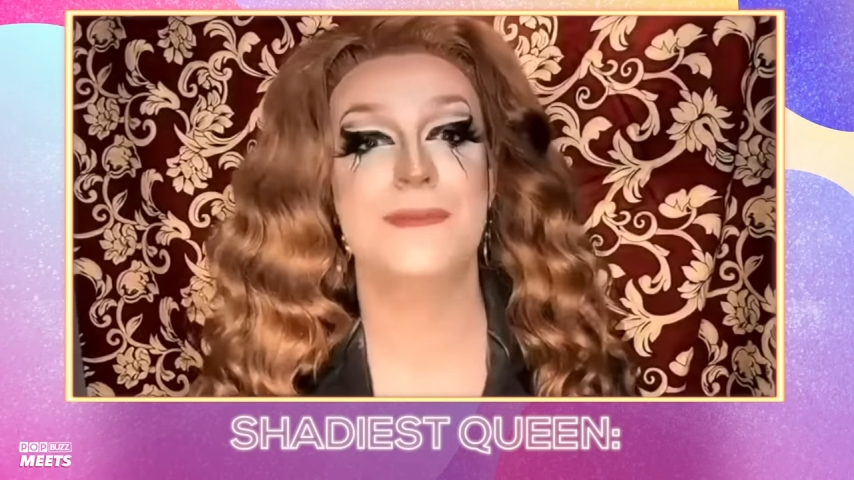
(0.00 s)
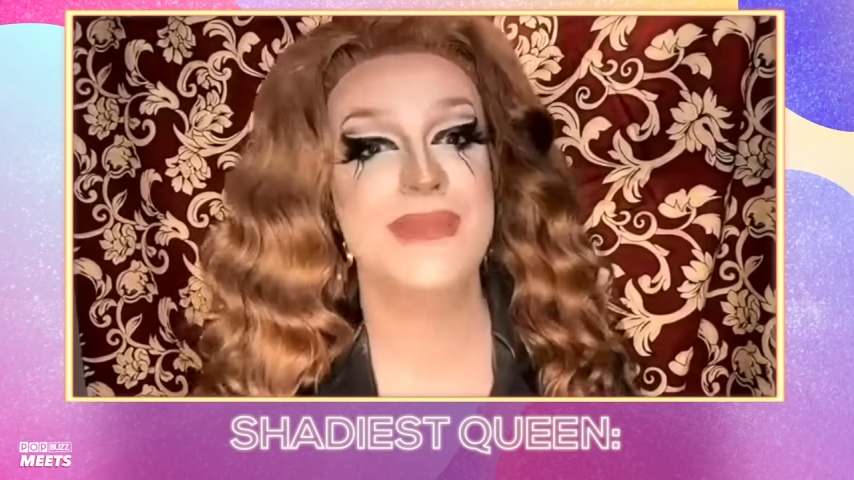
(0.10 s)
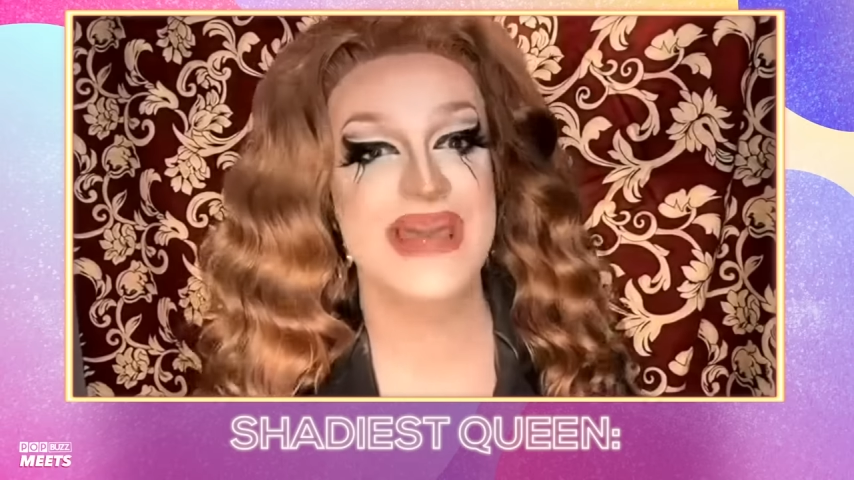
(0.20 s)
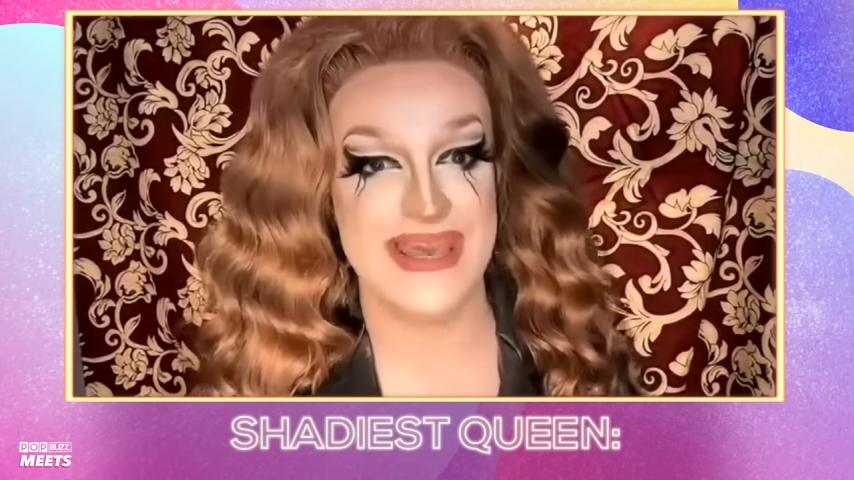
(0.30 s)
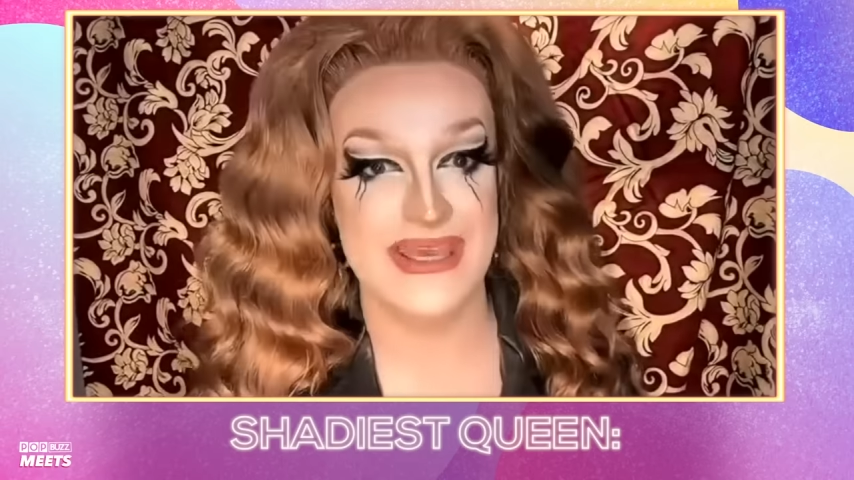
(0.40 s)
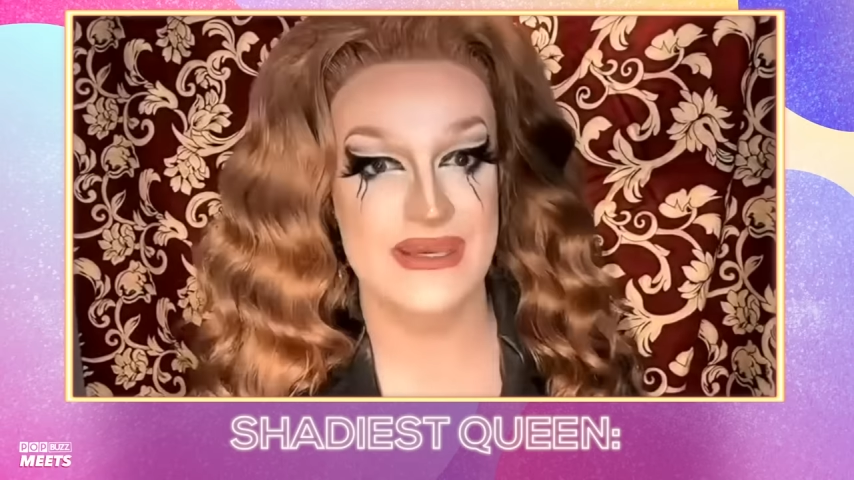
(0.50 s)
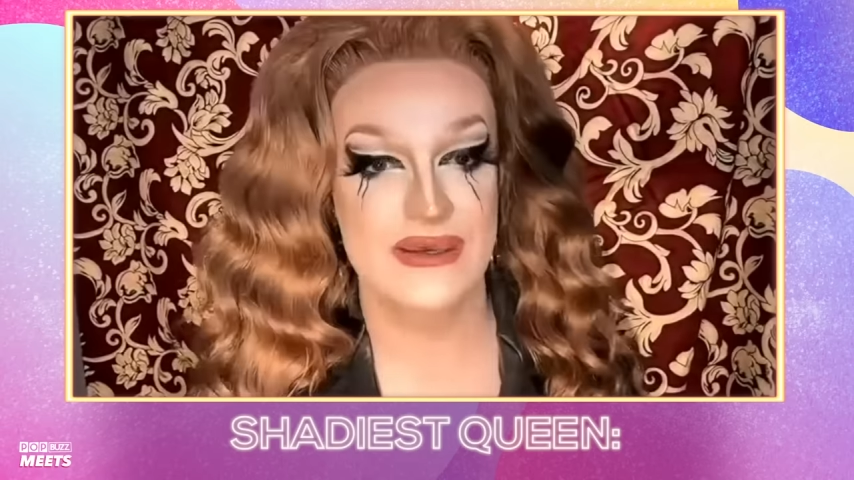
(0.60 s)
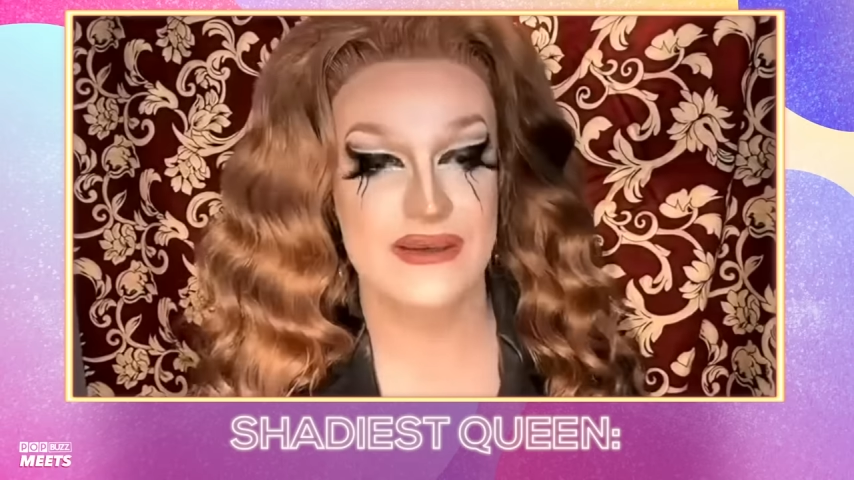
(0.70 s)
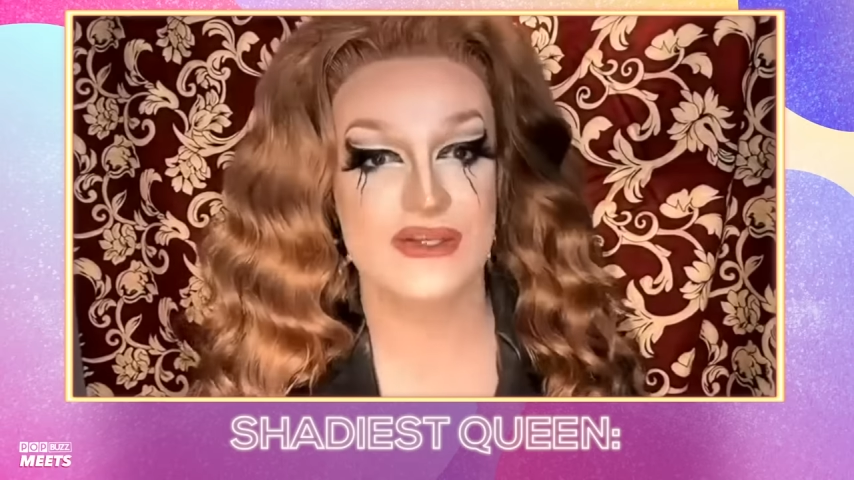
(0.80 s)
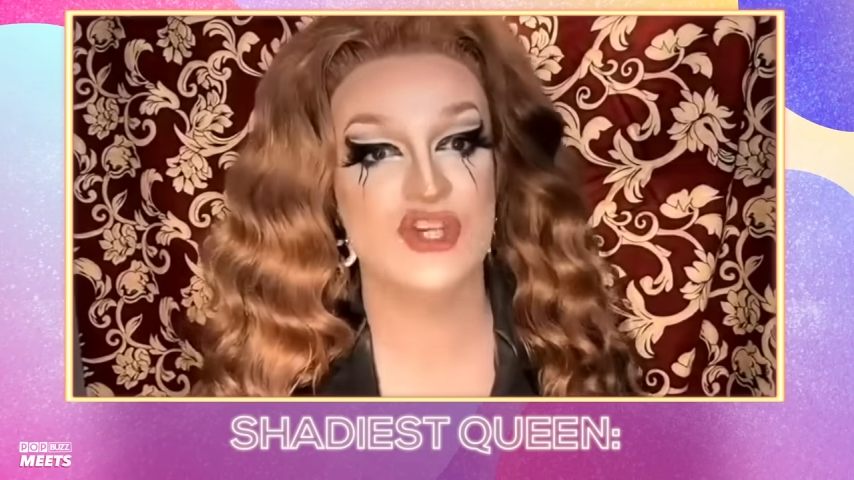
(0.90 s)

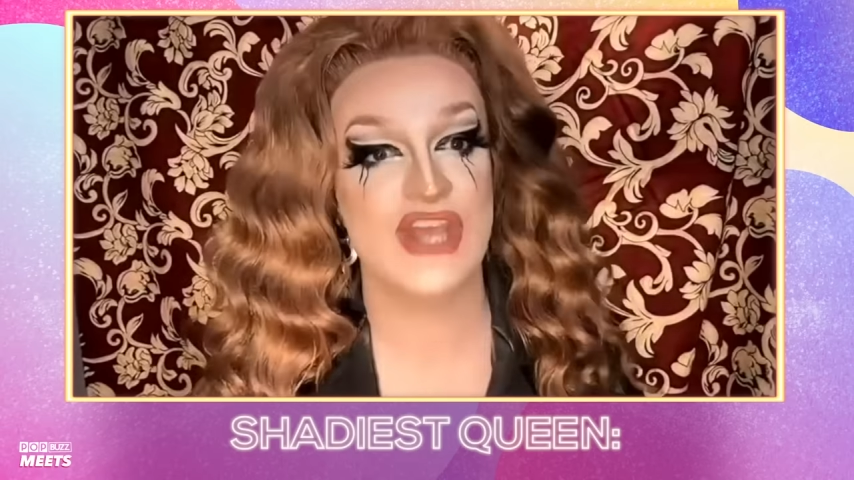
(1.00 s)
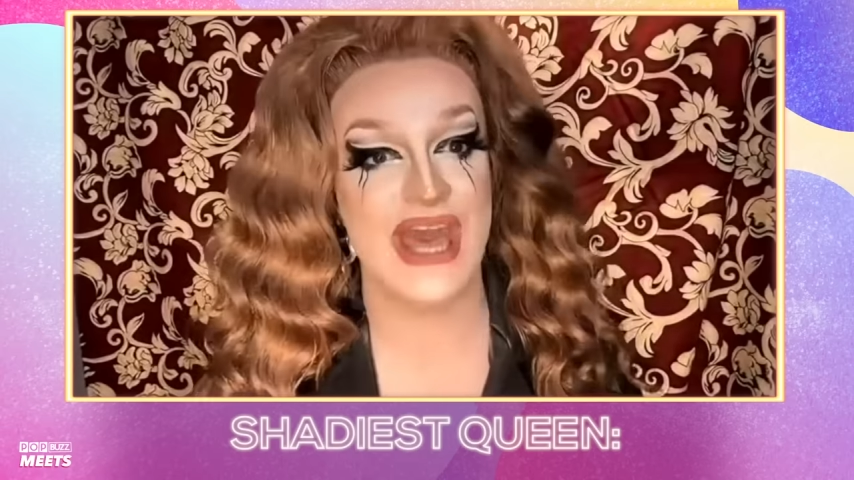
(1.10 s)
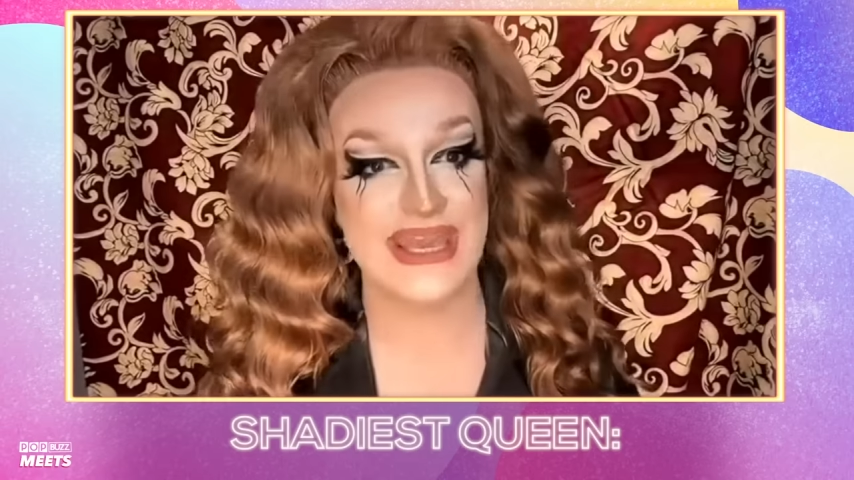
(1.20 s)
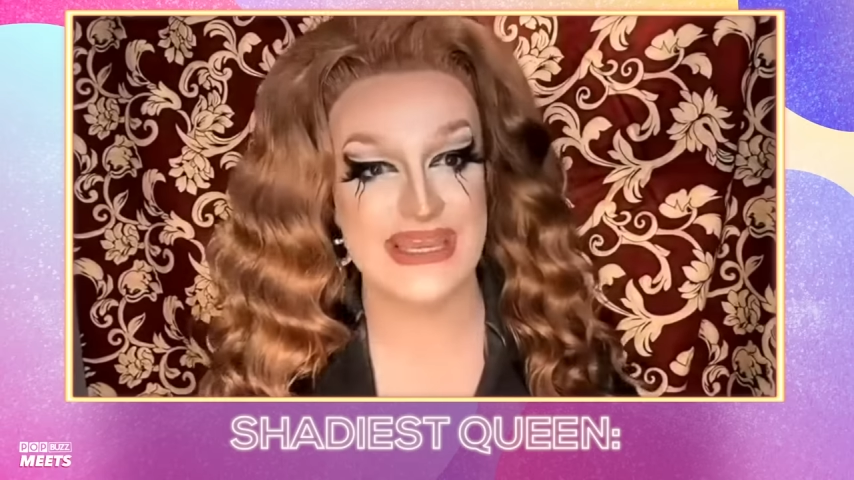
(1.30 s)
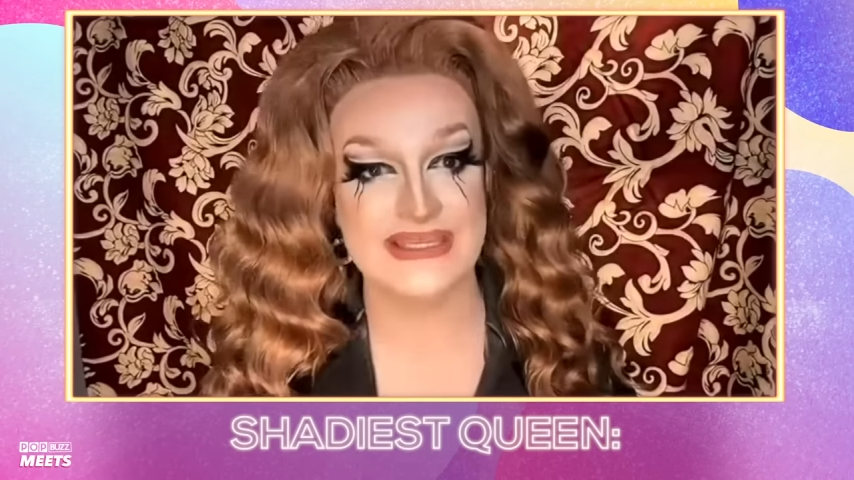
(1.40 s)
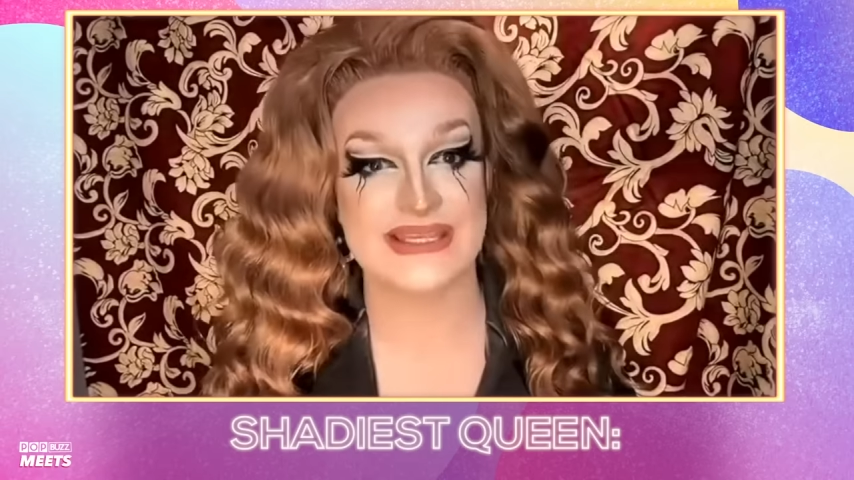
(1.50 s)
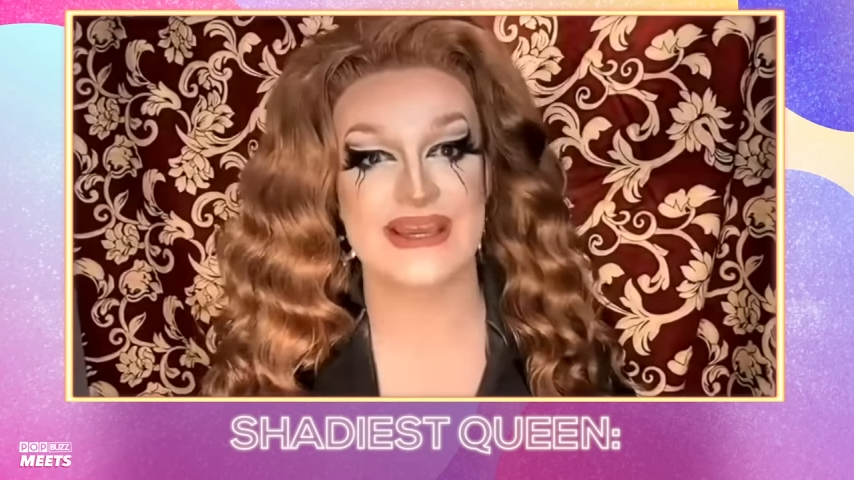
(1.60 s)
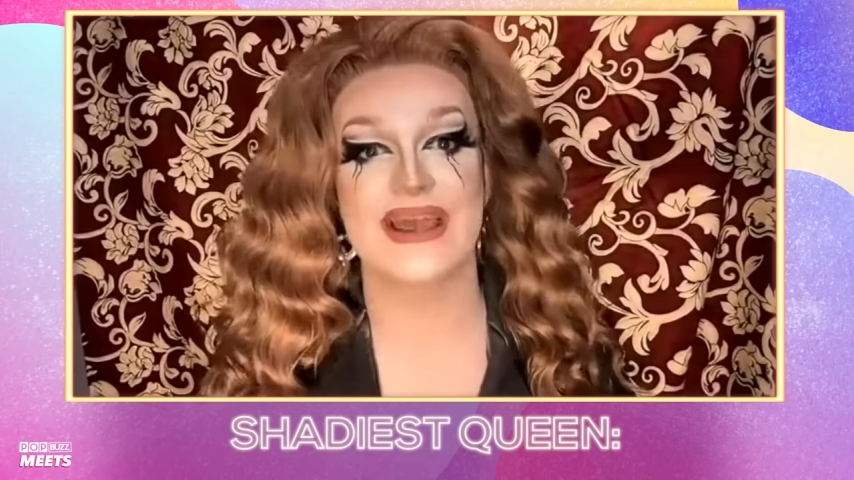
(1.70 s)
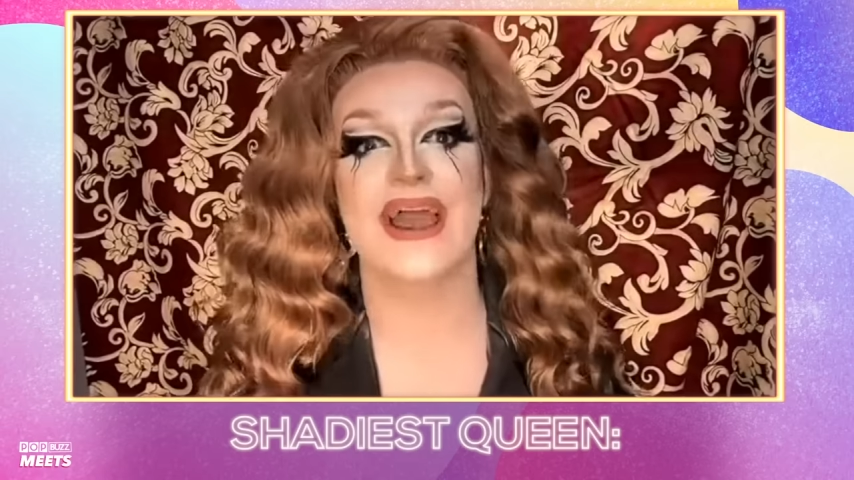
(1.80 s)
me, shade